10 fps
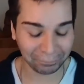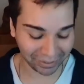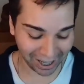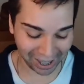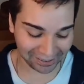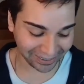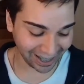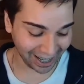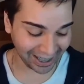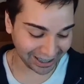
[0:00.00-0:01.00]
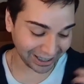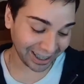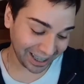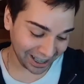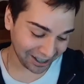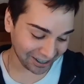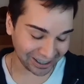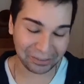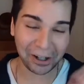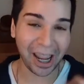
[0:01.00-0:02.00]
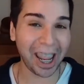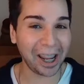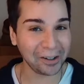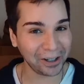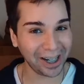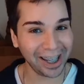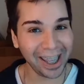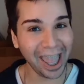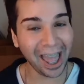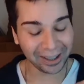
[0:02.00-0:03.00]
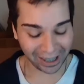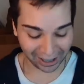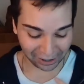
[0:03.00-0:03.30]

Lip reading: And it is clear. She's very angry at that.